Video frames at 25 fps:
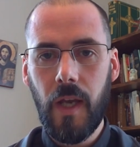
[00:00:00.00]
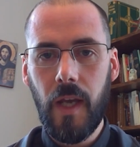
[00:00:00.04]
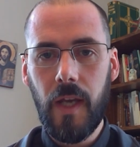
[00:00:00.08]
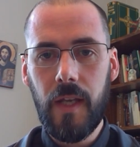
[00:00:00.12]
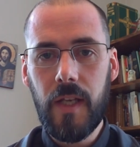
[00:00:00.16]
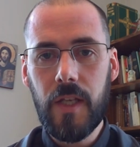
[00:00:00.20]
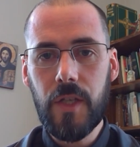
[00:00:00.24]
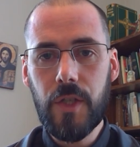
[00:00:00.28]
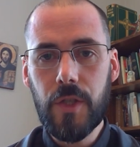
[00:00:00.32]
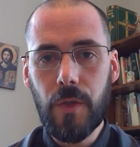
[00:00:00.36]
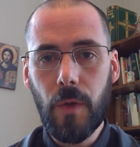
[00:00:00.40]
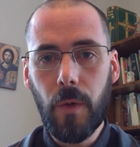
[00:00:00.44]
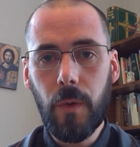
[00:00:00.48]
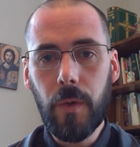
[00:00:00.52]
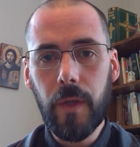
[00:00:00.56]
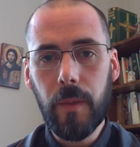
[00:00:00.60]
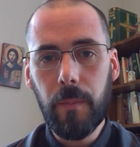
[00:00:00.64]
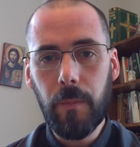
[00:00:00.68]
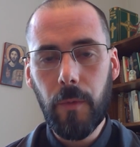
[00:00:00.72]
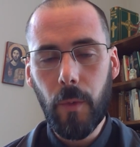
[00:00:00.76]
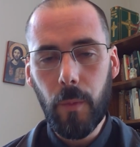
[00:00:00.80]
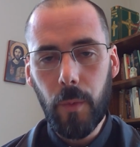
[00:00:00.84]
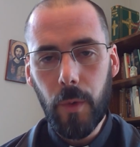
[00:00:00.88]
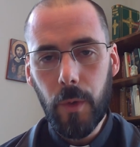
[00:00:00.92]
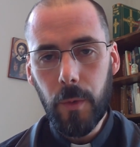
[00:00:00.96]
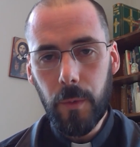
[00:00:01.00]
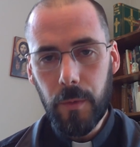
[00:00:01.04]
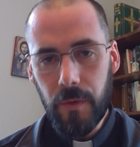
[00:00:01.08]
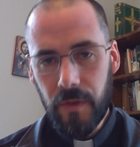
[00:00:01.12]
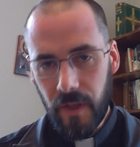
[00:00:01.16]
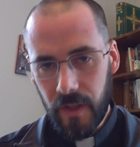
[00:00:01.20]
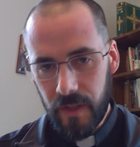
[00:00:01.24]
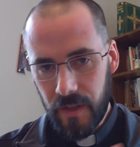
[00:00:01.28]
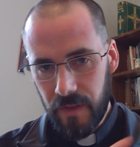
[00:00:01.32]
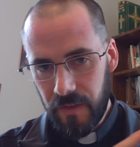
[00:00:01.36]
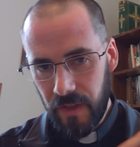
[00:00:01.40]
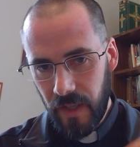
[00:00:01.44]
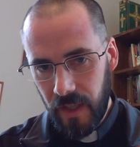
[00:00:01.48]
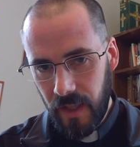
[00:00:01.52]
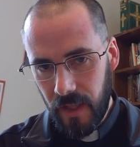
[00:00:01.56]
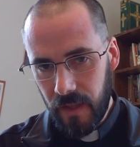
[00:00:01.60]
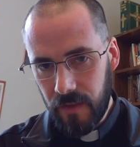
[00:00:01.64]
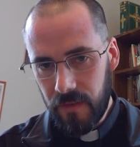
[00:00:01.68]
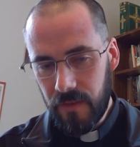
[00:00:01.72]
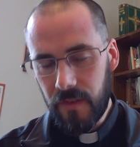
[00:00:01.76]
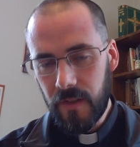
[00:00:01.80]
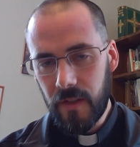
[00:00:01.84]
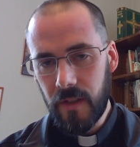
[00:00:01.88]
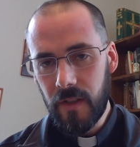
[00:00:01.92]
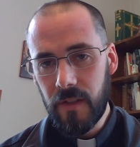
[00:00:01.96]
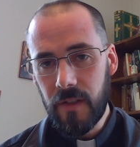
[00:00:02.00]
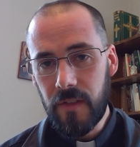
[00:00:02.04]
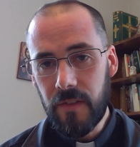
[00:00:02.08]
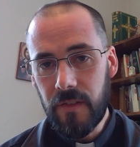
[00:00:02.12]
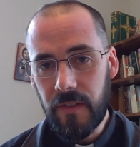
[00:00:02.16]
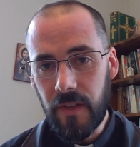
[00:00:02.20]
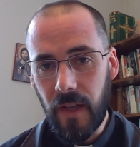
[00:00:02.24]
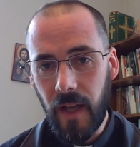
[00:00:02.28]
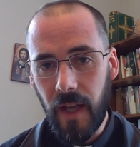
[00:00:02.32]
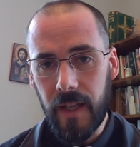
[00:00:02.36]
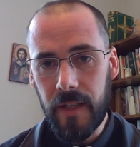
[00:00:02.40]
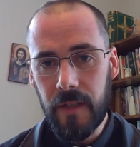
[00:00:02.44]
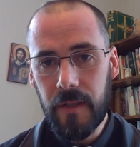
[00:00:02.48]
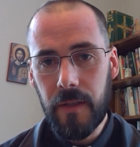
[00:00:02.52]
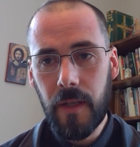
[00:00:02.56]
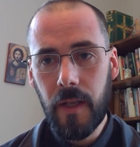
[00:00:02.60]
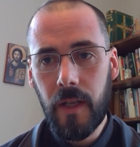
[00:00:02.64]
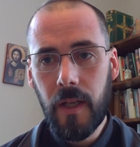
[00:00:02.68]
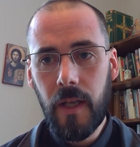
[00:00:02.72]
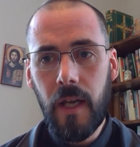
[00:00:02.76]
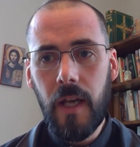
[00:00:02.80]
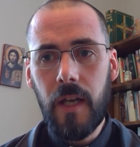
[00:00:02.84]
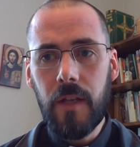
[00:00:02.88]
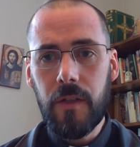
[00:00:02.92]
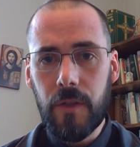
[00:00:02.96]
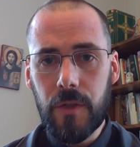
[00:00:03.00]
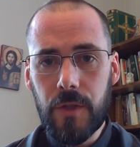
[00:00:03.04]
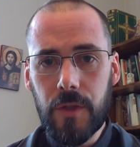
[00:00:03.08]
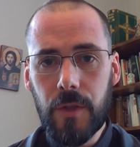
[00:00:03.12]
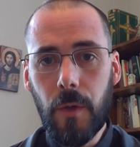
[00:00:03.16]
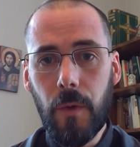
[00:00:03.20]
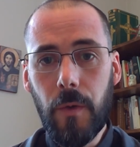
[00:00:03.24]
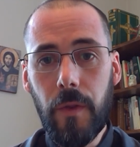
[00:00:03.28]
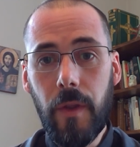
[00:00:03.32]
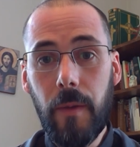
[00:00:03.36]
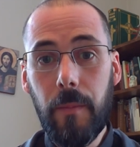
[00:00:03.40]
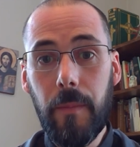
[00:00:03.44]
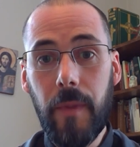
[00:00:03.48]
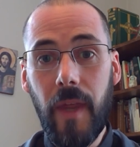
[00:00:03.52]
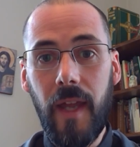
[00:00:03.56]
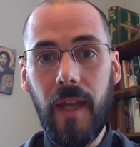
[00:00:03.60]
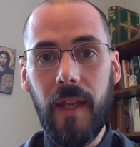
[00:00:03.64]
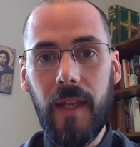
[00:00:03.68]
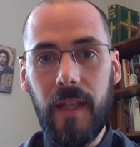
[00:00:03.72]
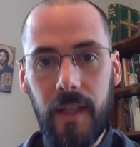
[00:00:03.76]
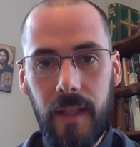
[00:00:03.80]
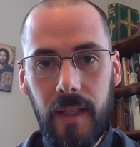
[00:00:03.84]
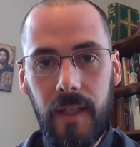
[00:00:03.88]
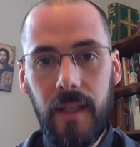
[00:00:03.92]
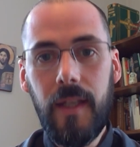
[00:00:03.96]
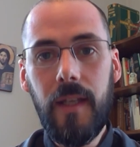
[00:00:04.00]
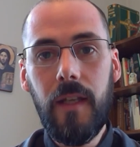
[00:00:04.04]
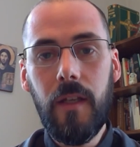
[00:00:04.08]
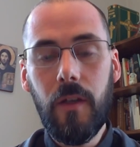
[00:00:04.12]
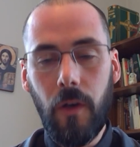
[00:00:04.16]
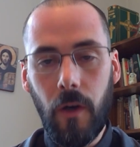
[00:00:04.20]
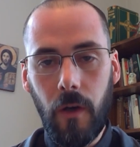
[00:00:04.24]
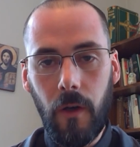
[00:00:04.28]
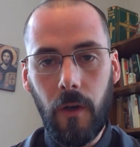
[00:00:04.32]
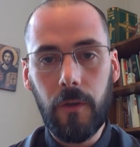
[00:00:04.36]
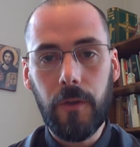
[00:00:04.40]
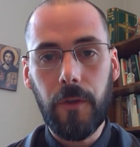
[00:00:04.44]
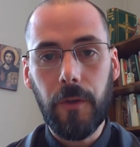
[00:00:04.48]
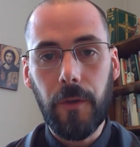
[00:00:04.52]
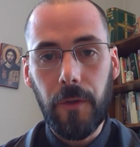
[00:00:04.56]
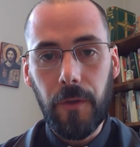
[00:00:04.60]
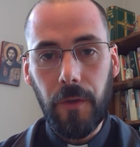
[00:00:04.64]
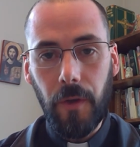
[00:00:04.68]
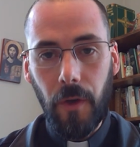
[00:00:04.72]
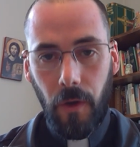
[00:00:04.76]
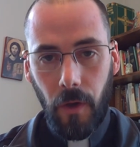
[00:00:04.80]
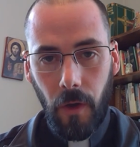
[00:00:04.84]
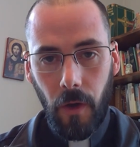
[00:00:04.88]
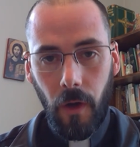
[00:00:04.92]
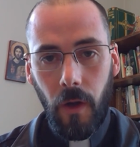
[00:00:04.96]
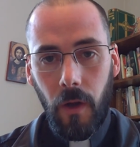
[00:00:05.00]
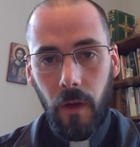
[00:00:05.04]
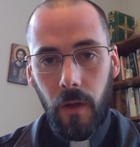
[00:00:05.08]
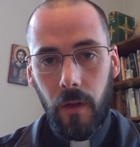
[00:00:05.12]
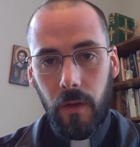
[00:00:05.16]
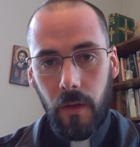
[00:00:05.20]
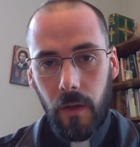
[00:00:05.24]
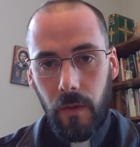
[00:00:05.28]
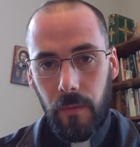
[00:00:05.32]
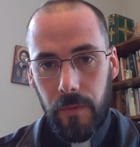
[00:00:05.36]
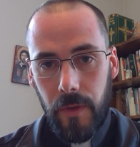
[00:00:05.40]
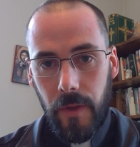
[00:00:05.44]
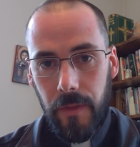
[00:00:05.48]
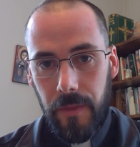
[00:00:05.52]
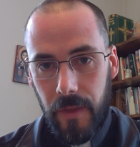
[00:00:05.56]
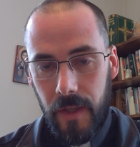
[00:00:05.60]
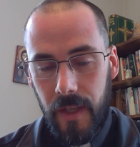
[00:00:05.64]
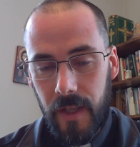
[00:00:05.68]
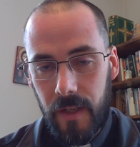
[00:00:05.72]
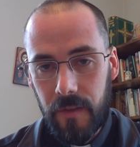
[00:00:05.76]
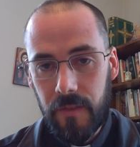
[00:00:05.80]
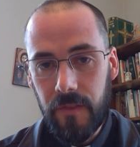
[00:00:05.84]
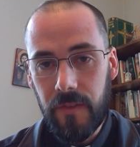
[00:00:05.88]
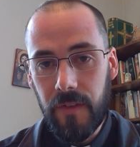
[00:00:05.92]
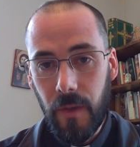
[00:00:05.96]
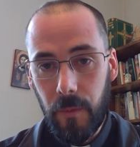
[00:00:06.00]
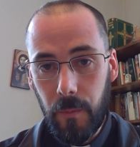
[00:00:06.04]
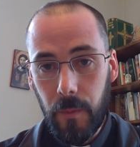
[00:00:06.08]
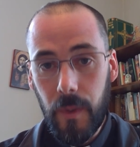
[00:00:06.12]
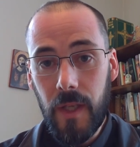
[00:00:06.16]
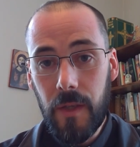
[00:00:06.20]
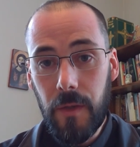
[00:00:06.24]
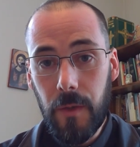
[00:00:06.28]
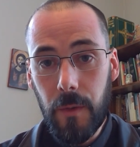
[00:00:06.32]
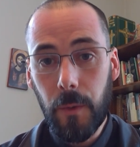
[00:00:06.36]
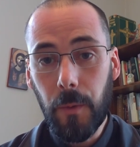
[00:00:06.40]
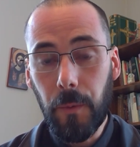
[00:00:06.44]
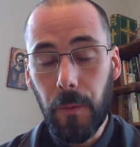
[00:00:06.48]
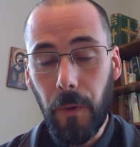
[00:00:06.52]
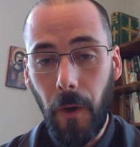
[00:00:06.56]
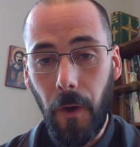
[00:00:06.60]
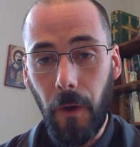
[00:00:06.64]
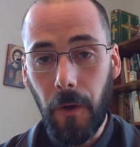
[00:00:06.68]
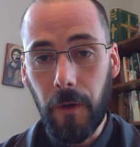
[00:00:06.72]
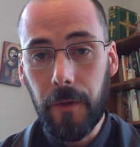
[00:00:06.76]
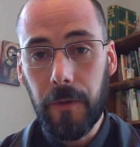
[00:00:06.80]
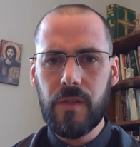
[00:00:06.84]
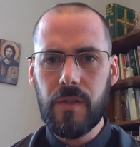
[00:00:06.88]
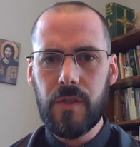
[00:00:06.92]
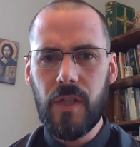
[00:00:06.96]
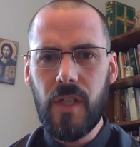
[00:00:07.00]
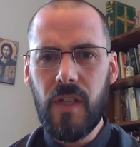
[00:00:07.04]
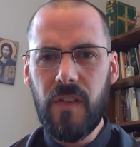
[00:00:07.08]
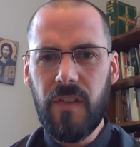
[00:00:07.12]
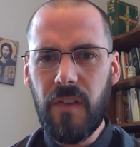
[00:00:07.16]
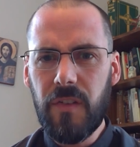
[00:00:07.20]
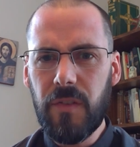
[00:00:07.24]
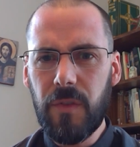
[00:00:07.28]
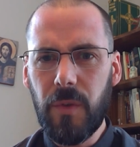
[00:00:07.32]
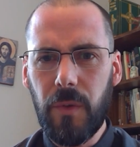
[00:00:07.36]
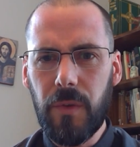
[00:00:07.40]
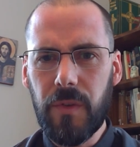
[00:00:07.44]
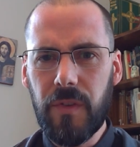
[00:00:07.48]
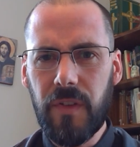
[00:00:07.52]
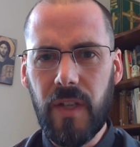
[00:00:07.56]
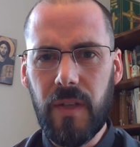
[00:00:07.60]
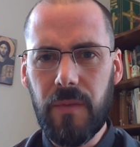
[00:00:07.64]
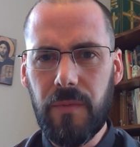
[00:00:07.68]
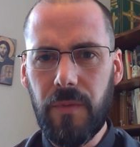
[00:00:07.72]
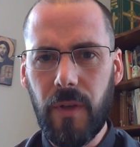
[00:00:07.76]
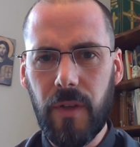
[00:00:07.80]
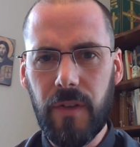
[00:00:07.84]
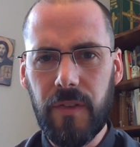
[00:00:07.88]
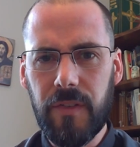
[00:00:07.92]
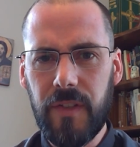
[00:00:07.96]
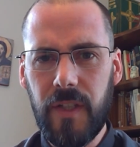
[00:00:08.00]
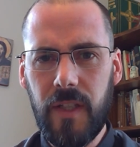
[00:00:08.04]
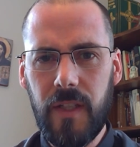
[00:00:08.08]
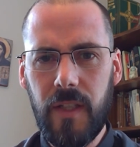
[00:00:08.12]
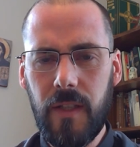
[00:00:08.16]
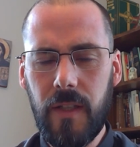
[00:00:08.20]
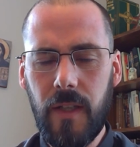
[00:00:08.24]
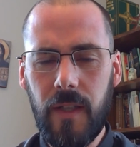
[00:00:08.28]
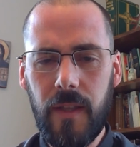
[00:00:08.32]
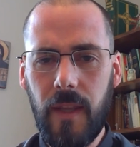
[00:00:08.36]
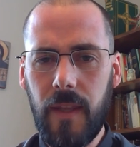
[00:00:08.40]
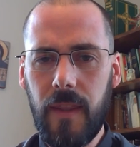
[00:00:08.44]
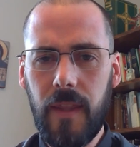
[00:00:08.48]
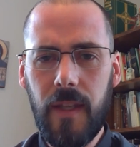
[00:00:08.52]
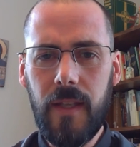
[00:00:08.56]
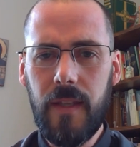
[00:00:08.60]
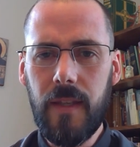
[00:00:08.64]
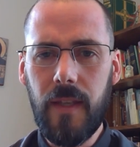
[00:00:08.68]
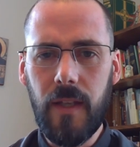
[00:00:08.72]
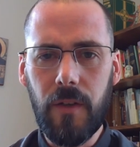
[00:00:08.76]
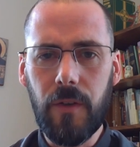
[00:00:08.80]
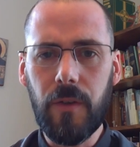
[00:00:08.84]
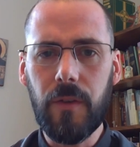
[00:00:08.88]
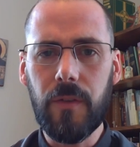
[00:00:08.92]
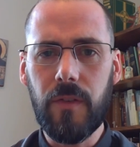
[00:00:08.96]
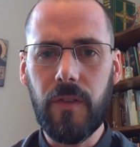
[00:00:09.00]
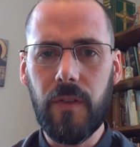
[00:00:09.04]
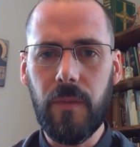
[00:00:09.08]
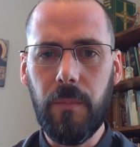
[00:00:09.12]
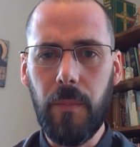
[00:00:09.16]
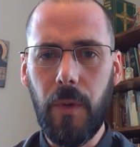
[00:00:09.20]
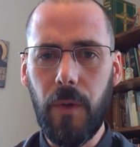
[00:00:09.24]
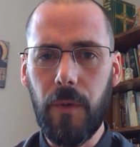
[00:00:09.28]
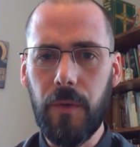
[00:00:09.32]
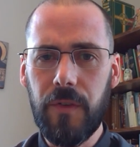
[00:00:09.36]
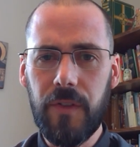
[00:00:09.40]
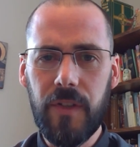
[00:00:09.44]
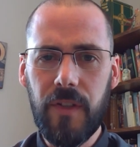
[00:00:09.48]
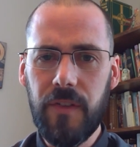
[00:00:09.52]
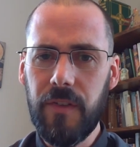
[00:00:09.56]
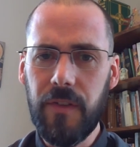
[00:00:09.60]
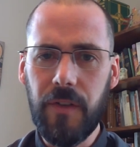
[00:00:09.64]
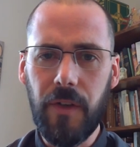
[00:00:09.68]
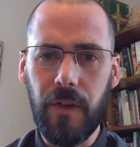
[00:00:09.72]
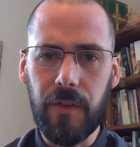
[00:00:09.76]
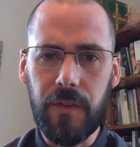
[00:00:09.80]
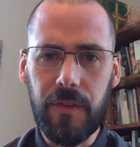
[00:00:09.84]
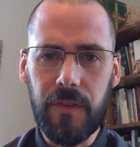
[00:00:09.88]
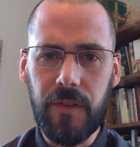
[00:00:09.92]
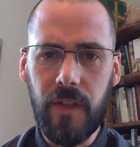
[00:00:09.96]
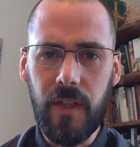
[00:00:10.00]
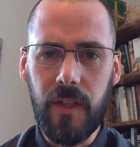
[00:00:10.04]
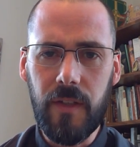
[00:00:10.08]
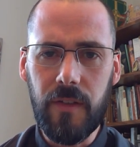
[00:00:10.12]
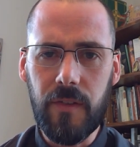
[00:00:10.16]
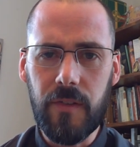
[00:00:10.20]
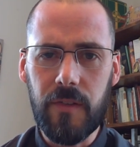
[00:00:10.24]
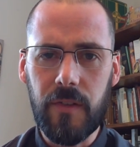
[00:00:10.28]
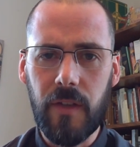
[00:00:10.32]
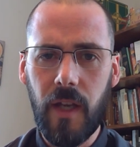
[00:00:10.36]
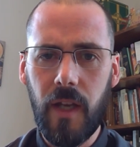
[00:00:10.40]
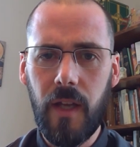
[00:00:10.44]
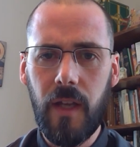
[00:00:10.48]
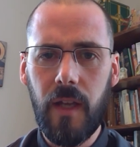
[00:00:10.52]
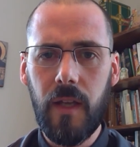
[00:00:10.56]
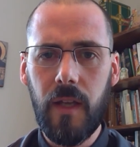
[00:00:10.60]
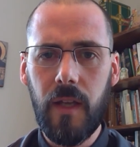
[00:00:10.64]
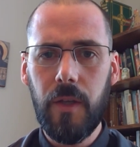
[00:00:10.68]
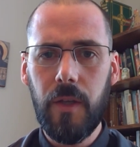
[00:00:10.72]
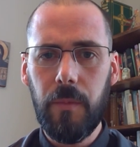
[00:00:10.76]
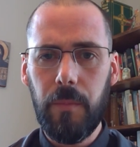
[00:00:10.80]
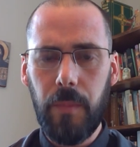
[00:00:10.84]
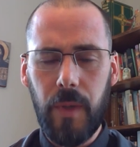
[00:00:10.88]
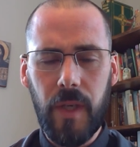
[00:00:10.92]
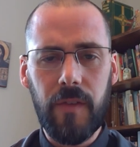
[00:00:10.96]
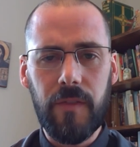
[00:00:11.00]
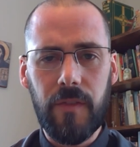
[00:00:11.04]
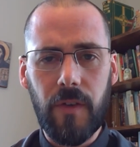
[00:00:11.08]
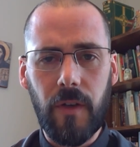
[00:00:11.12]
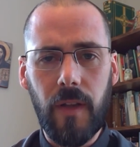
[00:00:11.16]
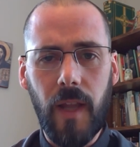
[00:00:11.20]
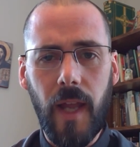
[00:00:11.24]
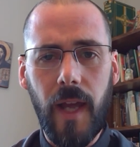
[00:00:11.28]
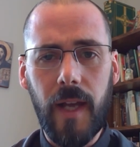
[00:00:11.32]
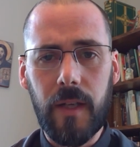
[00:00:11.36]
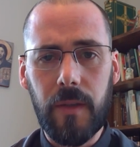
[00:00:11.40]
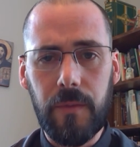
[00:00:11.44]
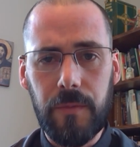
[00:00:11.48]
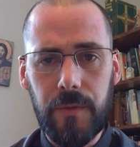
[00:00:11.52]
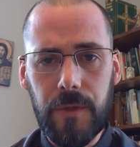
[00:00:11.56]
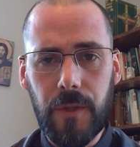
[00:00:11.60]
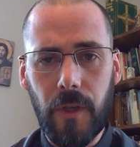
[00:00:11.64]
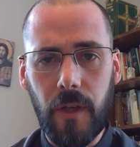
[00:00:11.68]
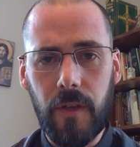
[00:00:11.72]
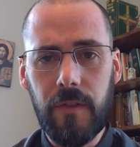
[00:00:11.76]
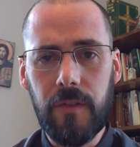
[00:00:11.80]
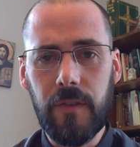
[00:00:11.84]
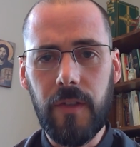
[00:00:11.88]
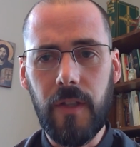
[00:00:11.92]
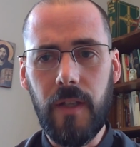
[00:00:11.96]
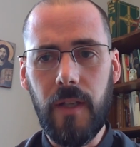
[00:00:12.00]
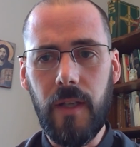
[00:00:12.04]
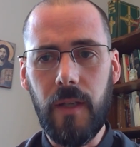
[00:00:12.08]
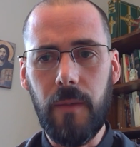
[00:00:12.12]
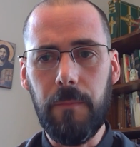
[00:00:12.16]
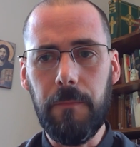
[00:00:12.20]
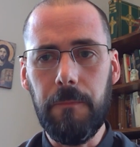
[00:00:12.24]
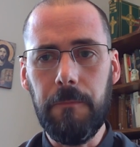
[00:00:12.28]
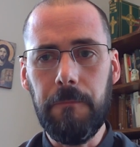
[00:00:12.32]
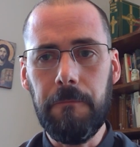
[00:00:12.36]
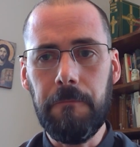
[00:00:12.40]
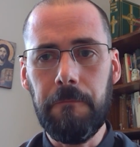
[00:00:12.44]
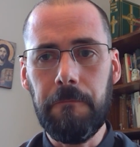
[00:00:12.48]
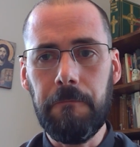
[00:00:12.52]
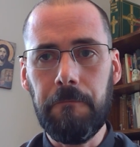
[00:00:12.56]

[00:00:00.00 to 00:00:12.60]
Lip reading: And he showed him the wounds on his hands and in his side to show them that he conquered all of the things that we do wrong. Jesus told St. Faustina that the thing that hurts him most isn't our sins, but it's our lack of trust in him.